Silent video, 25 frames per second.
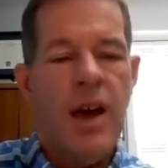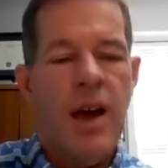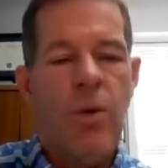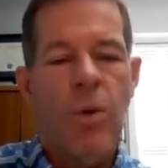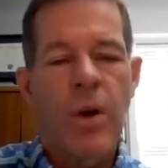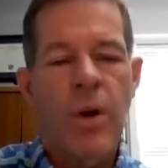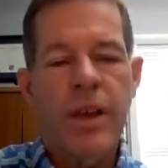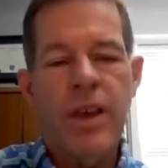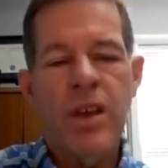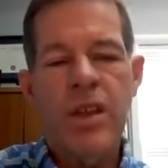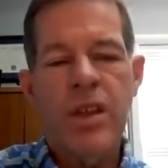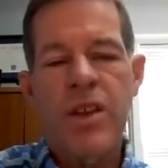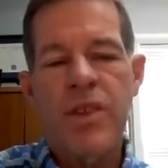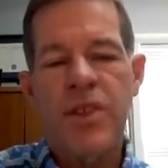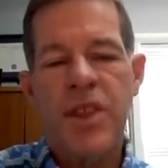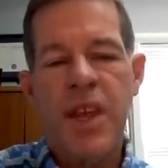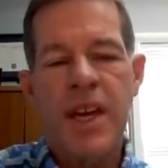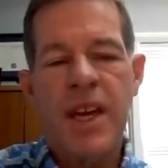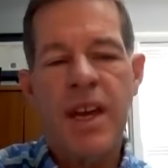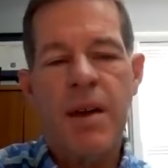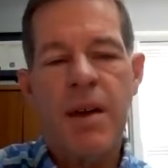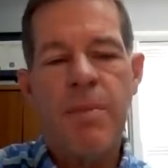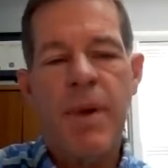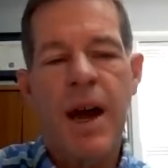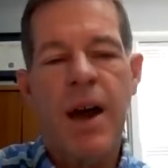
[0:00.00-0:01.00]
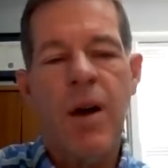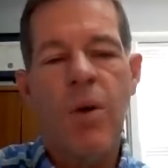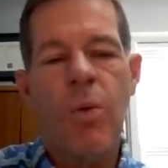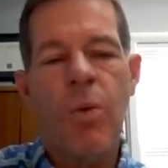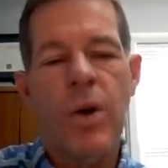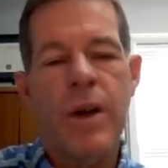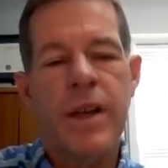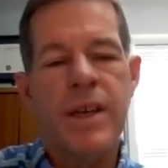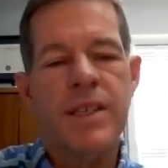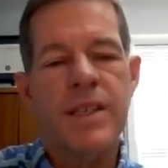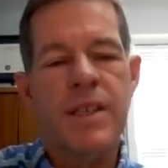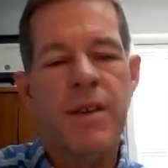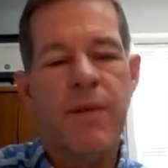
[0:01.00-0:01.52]
I want you to think about
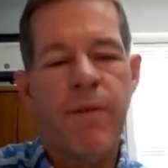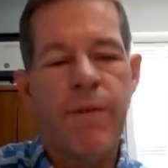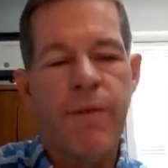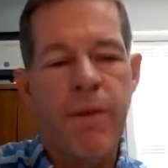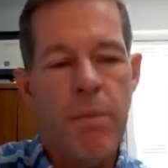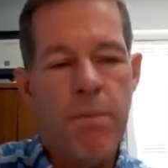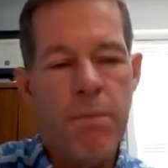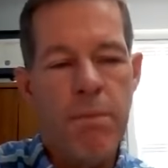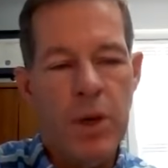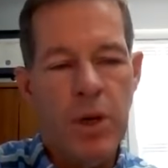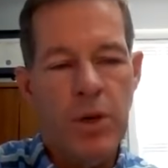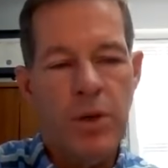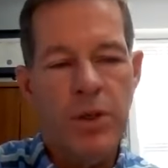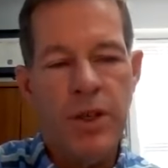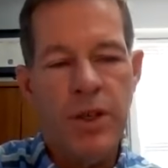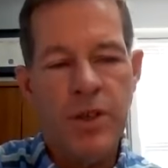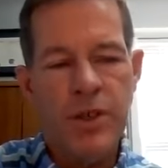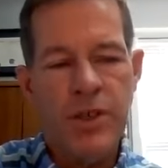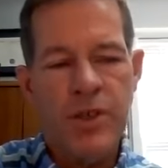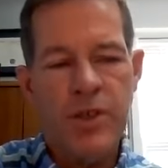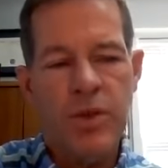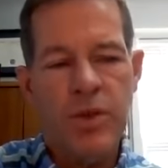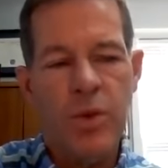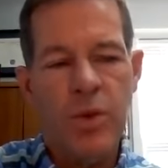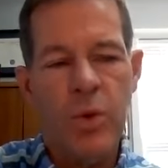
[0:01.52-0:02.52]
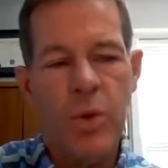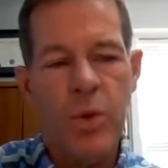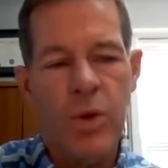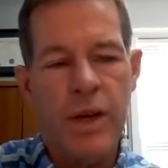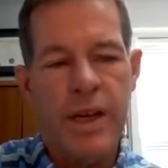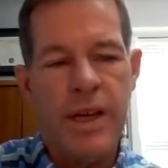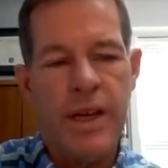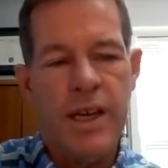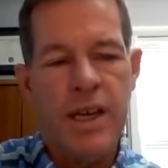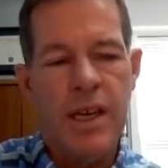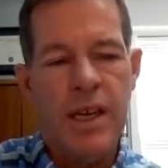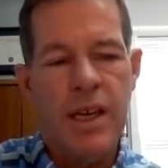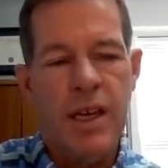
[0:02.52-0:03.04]
what is a familiar
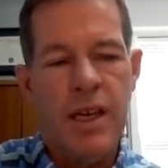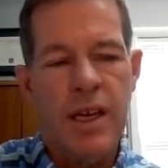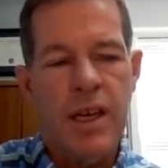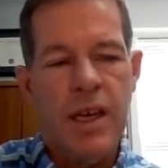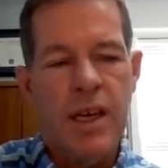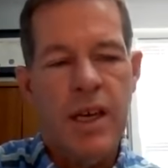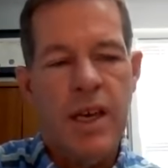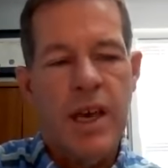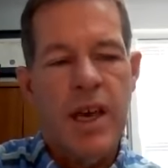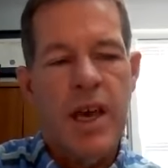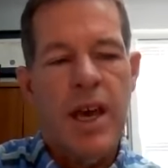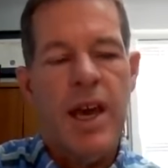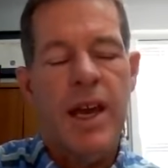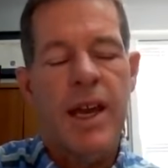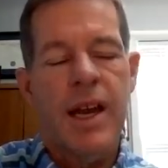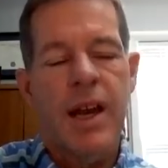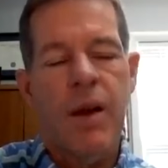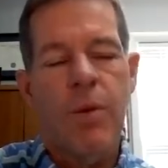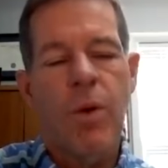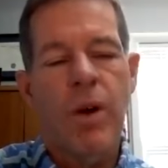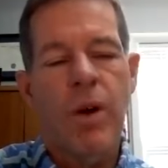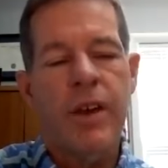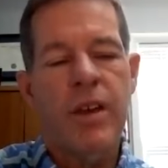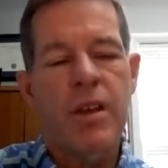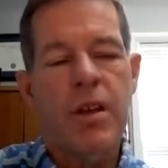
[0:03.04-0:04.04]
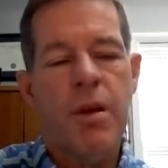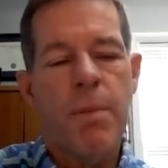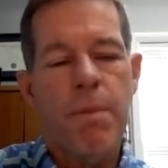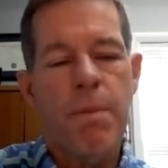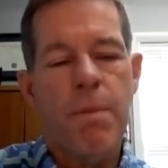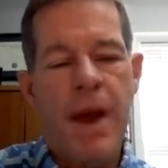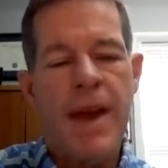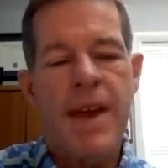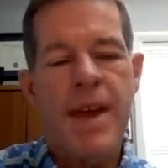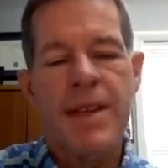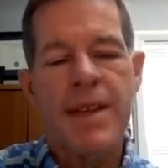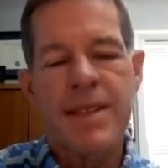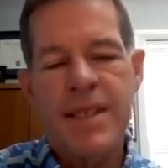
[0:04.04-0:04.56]
story, and I want you to
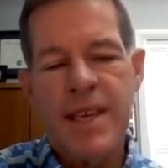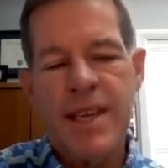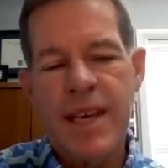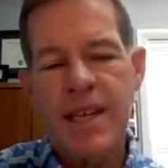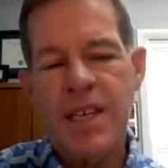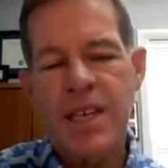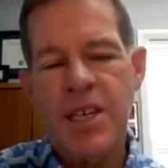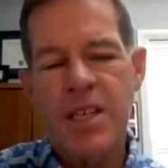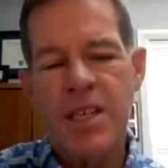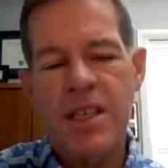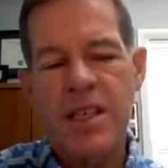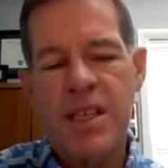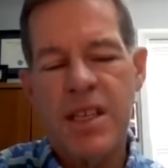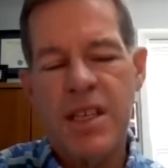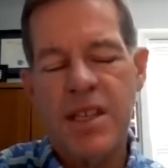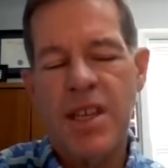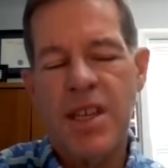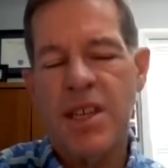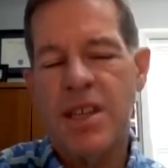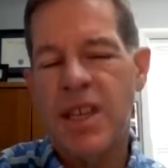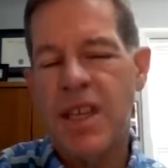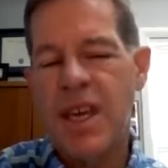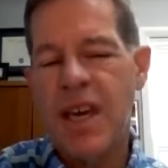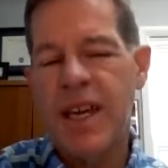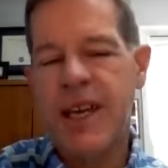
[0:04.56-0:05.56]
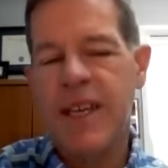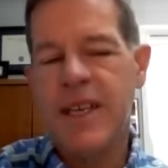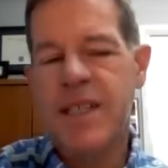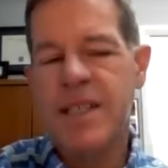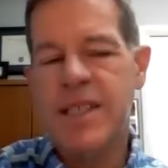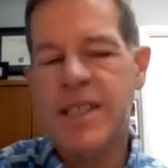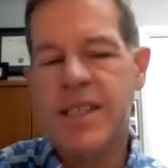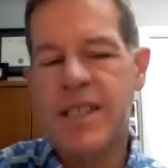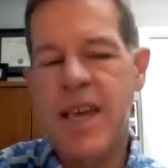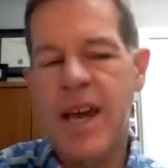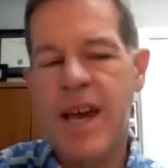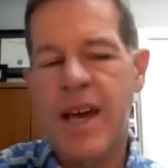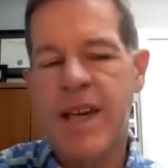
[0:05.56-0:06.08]
pay attention to the
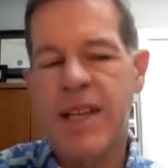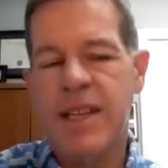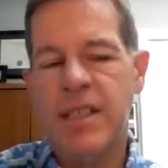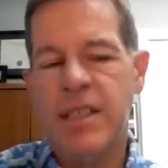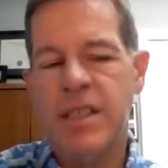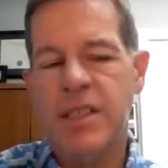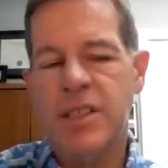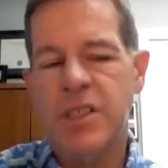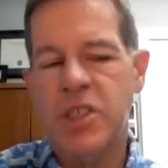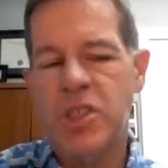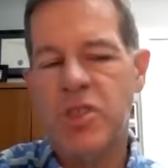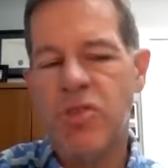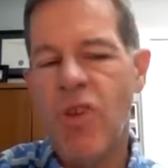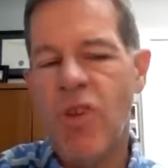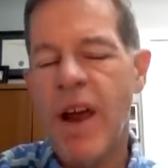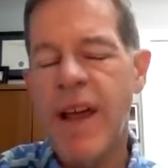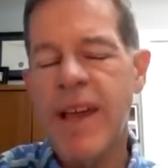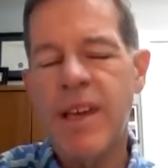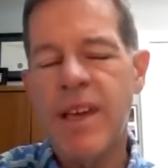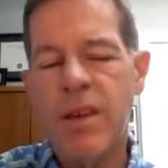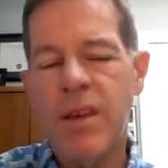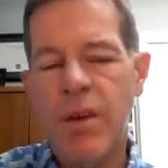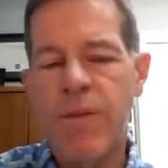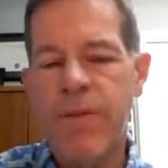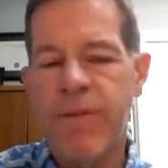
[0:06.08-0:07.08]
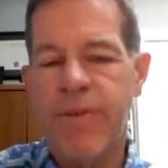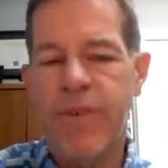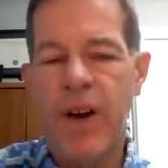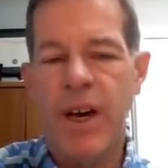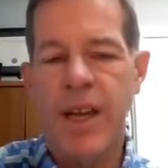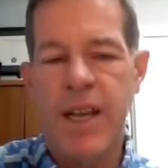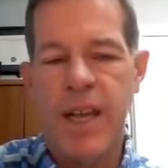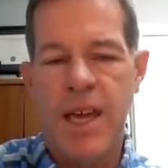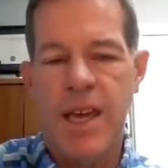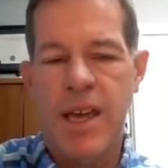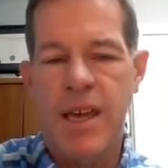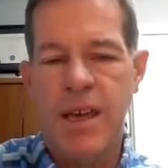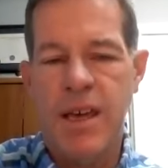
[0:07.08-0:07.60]
things that strike you
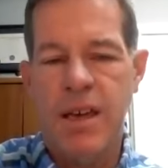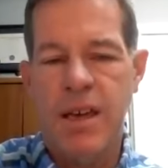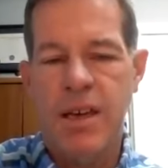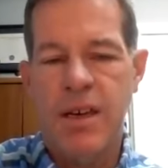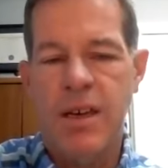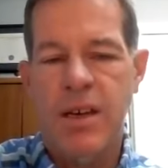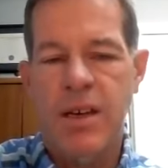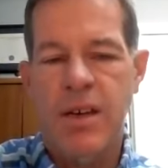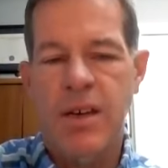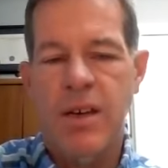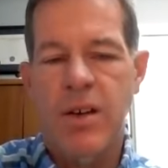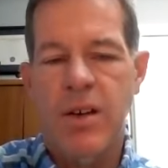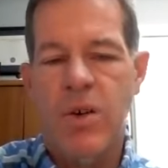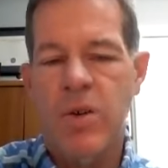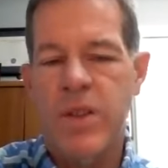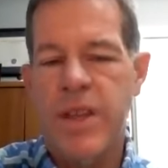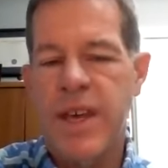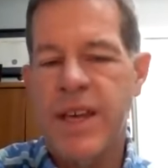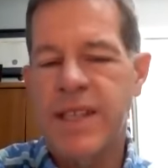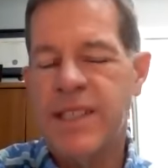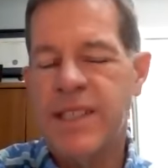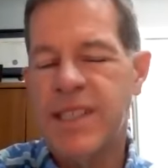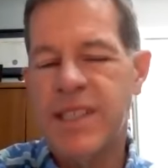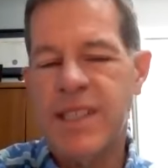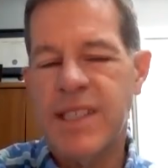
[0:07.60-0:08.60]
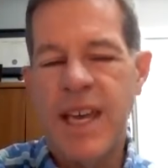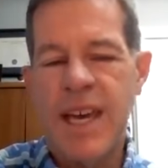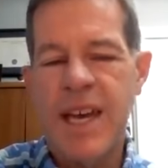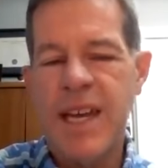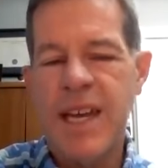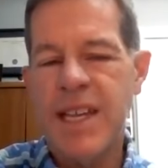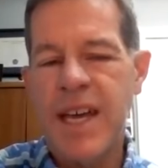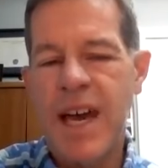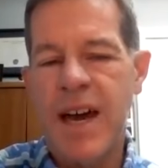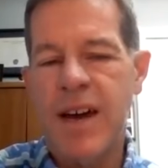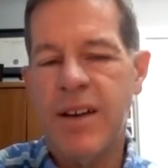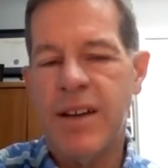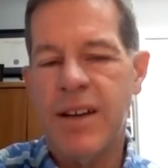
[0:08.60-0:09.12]
funny or that
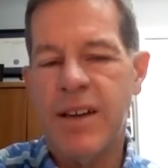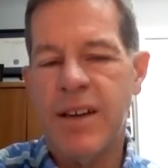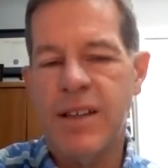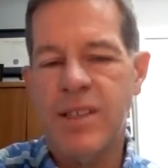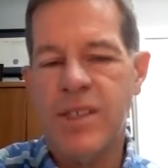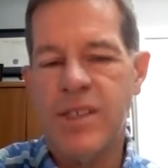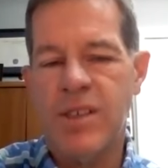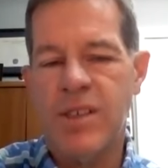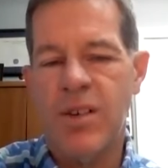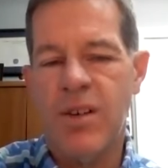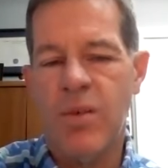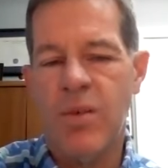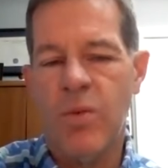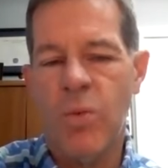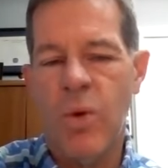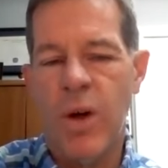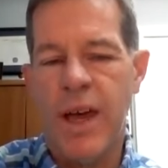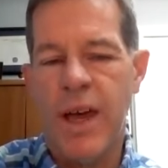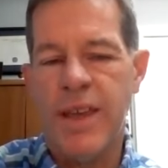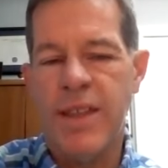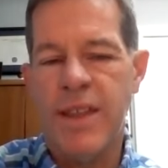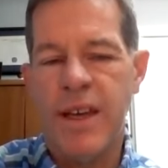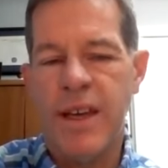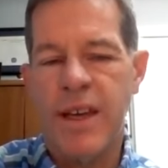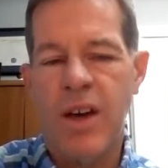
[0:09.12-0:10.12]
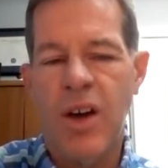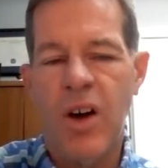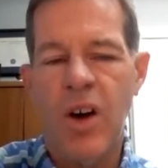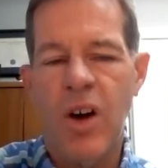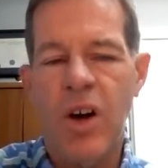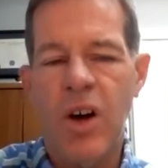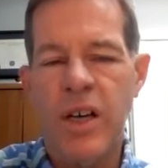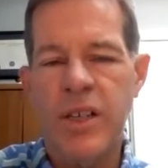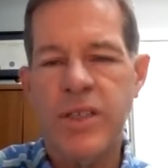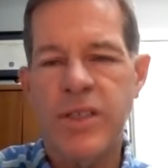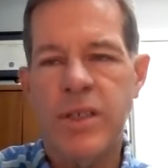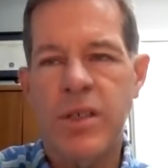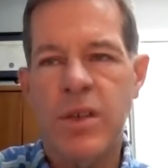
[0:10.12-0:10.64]
stand out in a certain way that
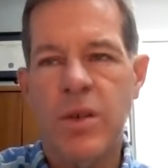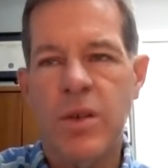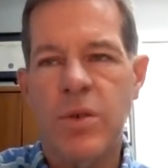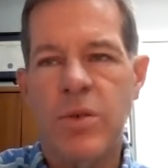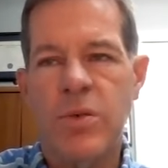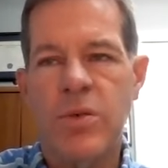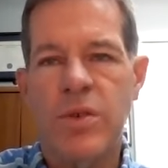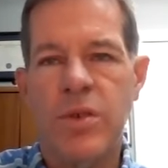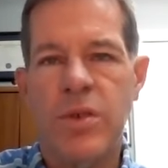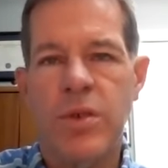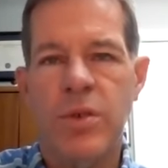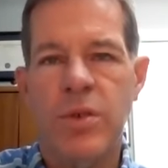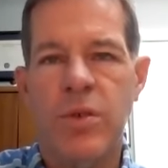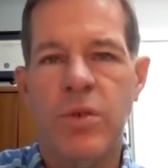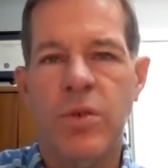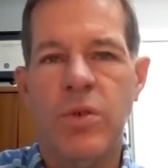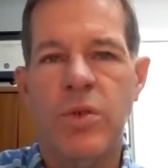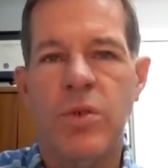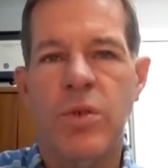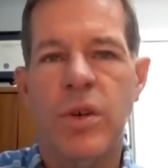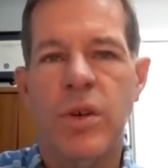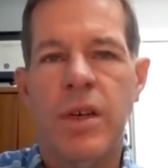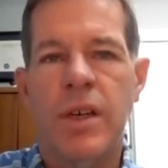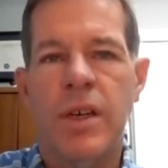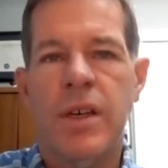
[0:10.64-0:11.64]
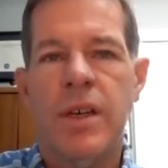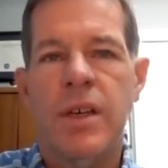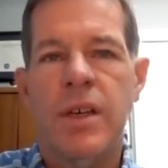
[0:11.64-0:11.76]
cause you to